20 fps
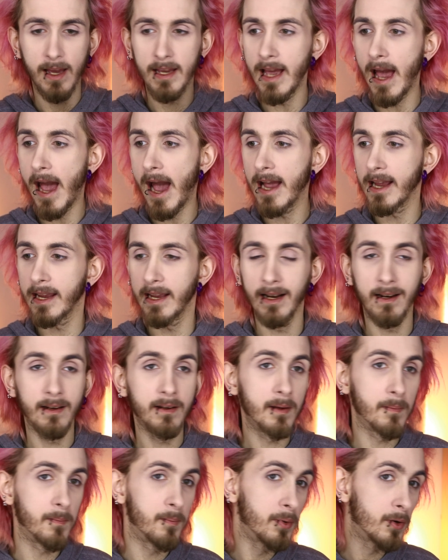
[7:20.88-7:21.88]
a
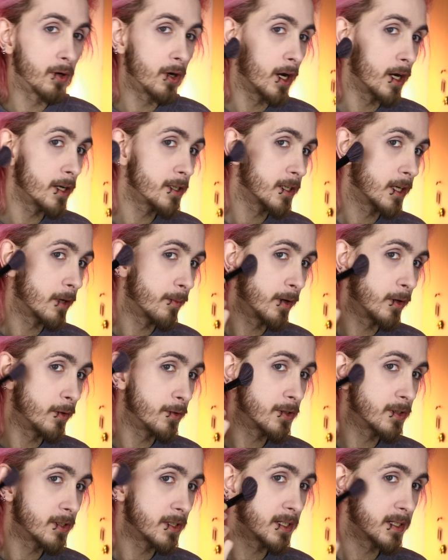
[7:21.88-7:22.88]
angled brush, and I will
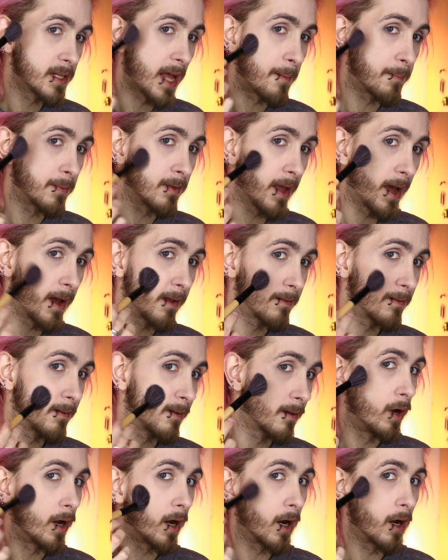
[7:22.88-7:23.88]
just stamp that
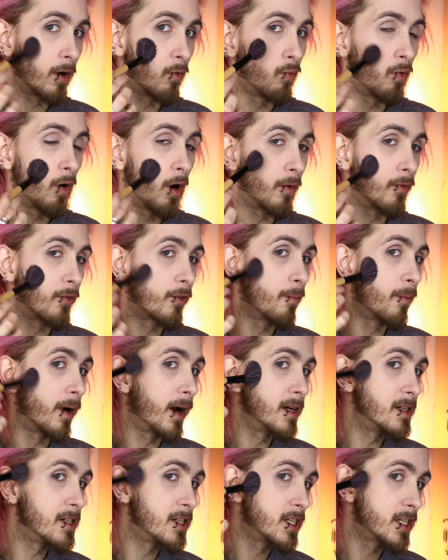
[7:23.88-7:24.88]
where I want
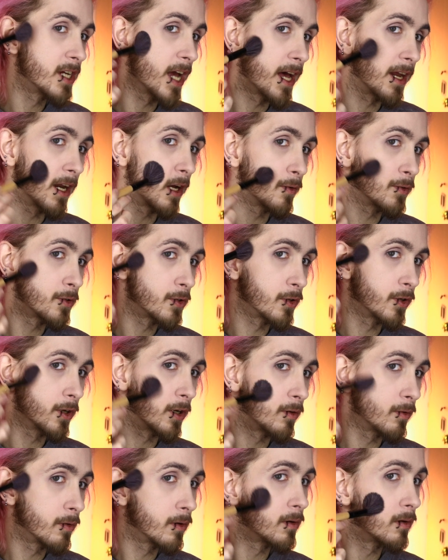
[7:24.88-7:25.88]
my shadows, you
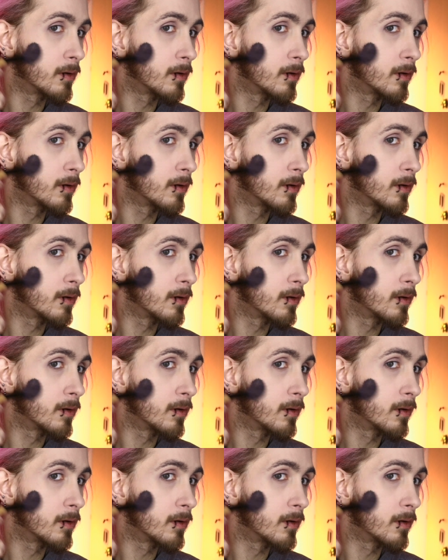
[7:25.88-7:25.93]
know.